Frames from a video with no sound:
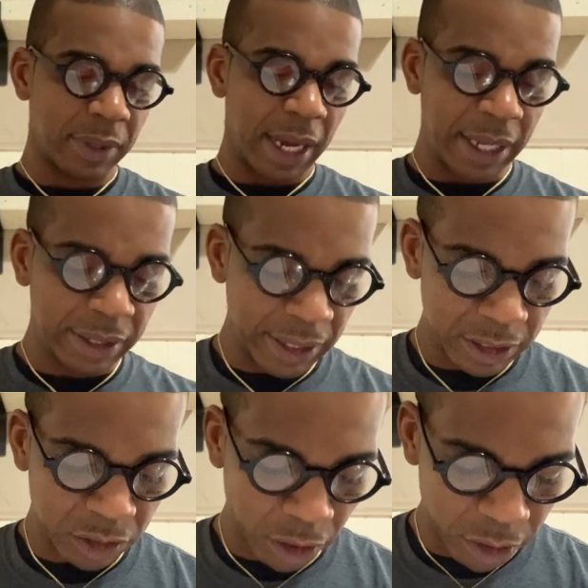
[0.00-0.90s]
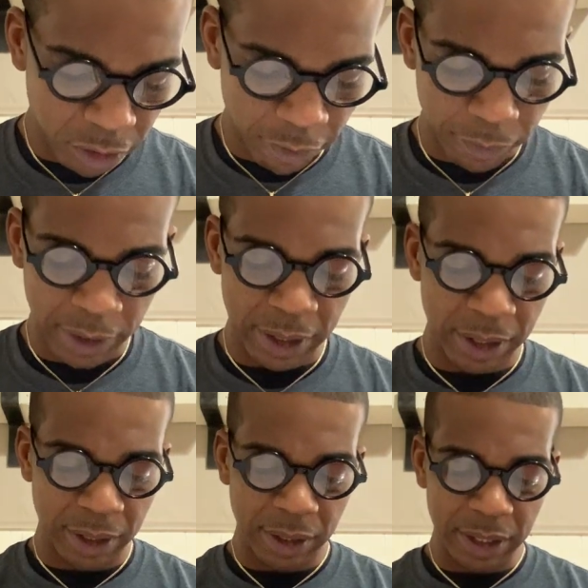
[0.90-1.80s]
I think starting off with
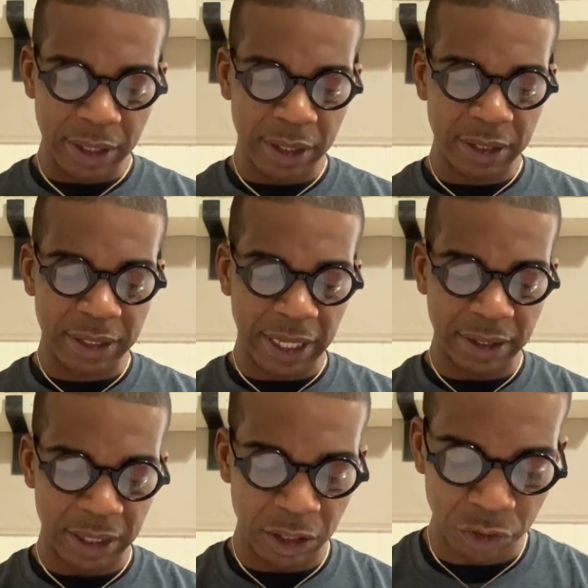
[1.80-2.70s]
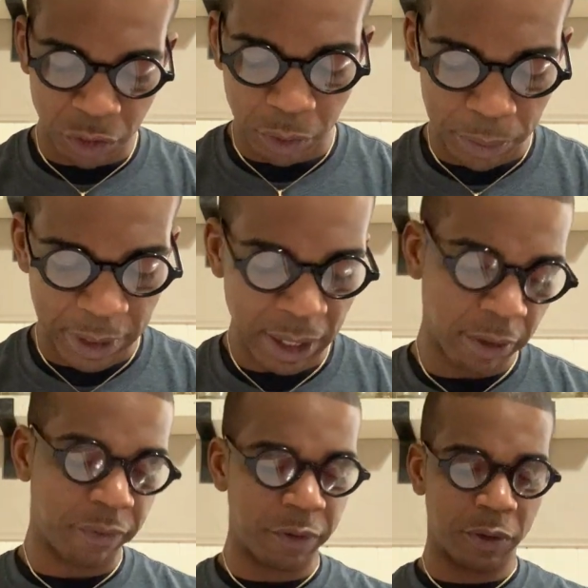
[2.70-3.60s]
a concise intro would be
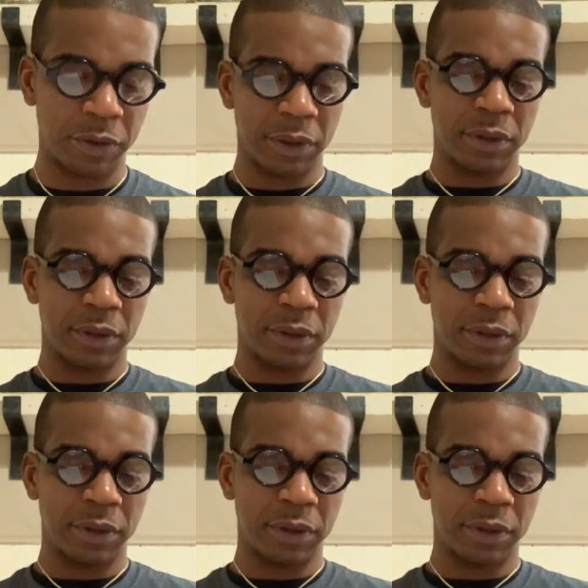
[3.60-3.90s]
helpful.